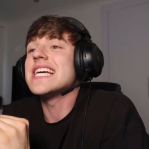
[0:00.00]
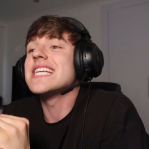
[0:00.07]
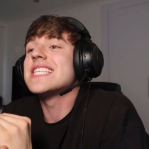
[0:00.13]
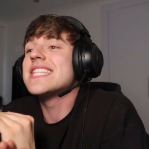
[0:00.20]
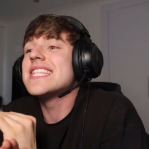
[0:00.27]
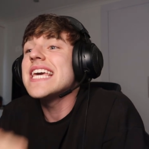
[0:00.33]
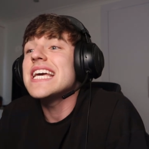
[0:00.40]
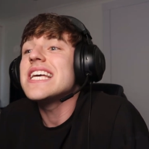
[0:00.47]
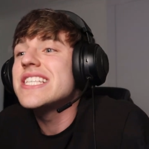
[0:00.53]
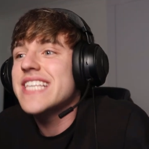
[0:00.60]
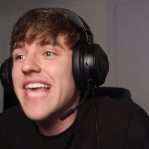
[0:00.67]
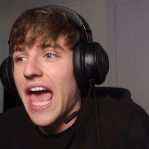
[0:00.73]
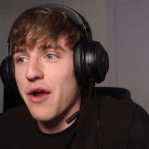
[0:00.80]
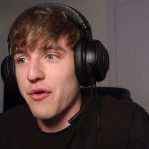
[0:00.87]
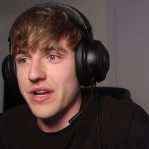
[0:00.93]
is the
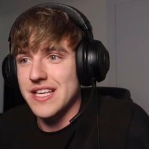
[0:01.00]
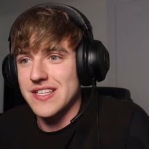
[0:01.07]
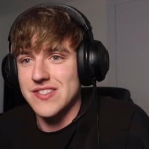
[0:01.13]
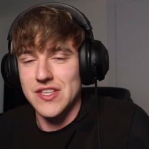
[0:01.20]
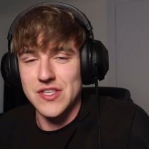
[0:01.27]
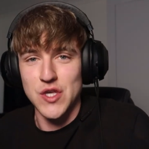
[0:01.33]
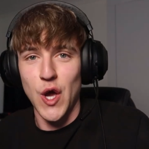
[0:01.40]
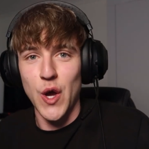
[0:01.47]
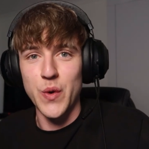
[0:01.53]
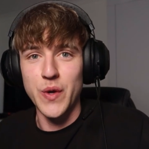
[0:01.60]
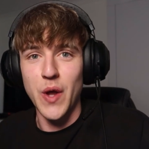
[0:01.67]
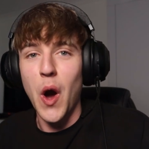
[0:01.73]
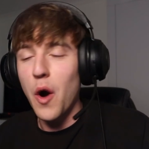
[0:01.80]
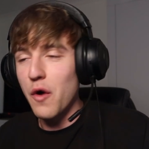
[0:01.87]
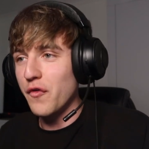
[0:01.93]
scariest
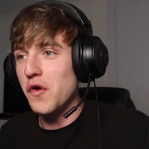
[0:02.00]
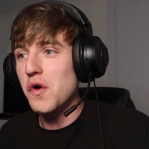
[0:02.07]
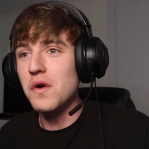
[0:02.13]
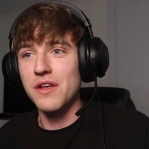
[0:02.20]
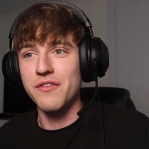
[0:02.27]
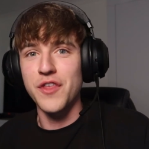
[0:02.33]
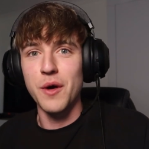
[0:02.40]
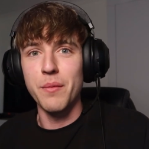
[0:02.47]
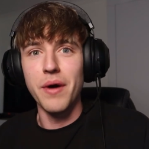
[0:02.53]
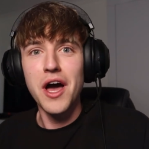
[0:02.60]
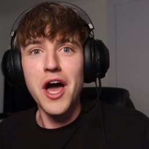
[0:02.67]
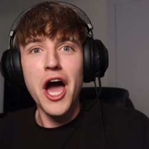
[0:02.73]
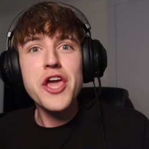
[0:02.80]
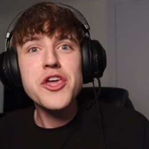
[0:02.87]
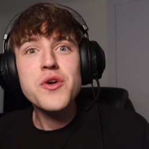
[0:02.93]
zone of all of them.
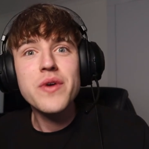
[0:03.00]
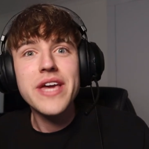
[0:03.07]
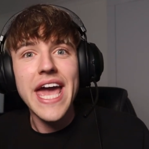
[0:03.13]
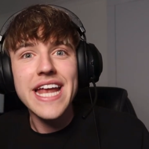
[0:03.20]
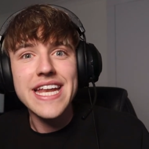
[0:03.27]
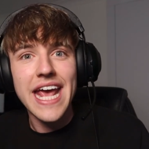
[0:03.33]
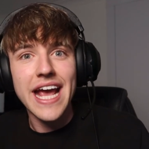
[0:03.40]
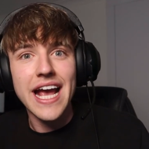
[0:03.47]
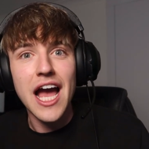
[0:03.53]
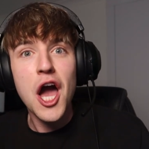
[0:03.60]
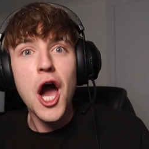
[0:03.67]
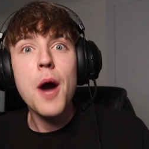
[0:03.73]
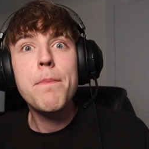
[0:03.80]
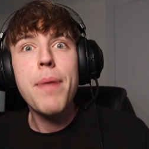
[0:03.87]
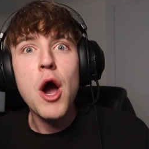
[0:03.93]
Are you kidding?
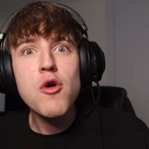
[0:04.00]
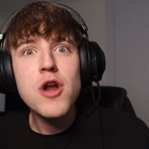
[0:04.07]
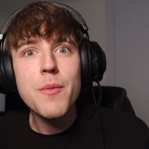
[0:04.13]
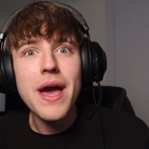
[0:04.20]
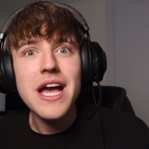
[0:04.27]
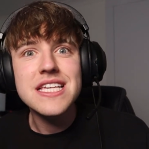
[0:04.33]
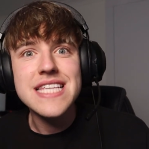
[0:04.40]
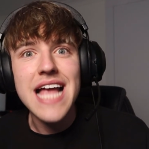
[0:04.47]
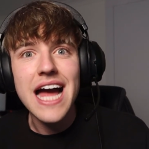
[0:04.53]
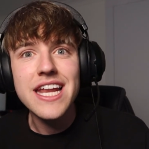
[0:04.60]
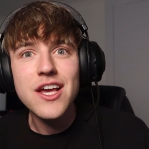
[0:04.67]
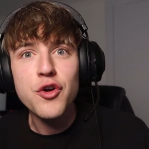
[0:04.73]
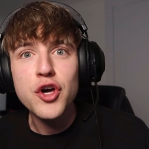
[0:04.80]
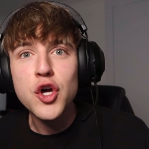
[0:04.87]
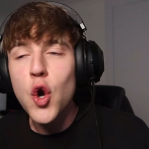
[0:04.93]
A polar bear
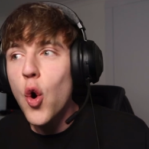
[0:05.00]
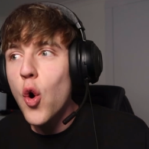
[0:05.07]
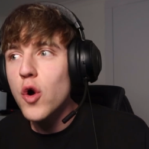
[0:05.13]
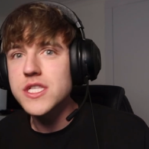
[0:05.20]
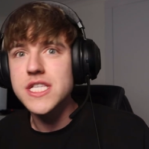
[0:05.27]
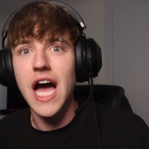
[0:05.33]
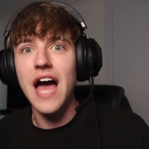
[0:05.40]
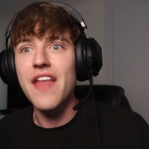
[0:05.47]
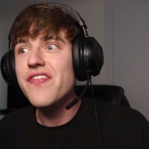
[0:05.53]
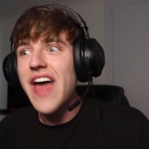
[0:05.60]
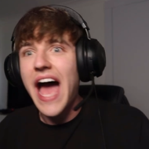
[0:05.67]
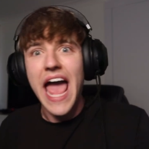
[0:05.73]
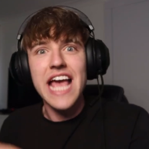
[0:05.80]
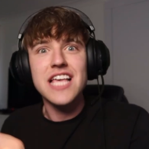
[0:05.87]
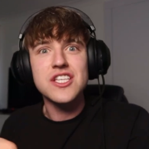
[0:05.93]
standing on a quarter and
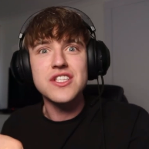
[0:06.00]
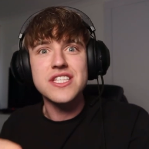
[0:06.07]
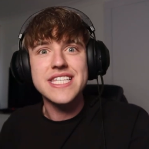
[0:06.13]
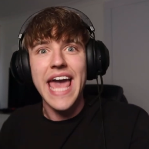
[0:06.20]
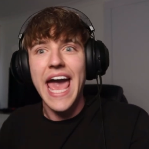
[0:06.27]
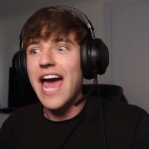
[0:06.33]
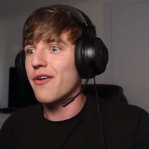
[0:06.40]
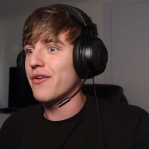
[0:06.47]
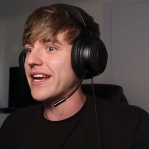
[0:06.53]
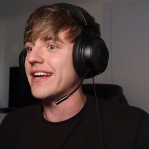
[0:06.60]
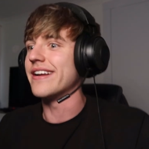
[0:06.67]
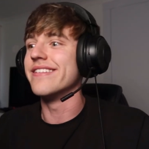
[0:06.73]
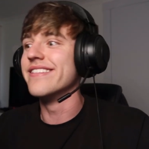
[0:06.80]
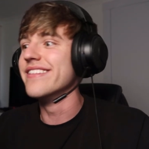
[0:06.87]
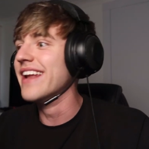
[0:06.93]
that isn't
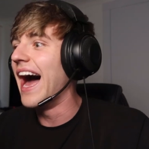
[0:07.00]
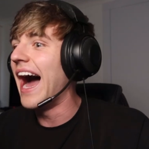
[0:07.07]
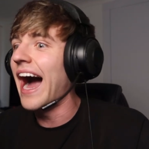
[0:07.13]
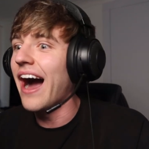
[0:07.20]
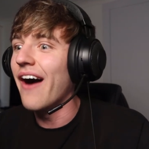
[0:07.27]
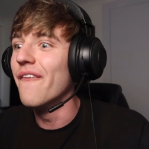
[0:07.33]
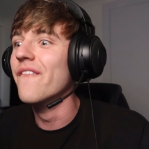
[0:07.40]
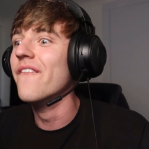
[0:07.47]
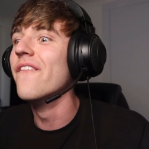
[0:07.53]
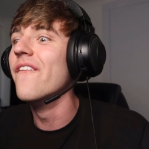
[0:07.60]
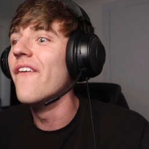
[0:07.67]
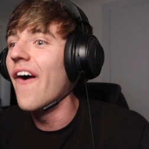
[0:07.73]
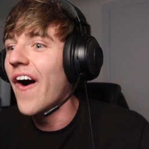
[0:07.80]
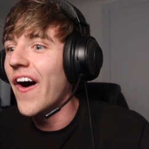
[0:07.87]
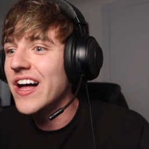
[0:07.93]
scary. Nah,
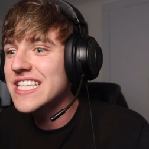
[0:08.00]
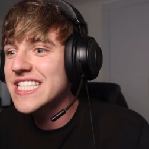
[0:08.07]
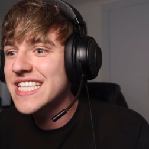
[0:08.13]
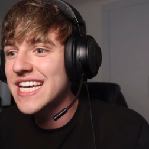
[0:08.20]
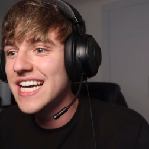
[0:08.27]
what?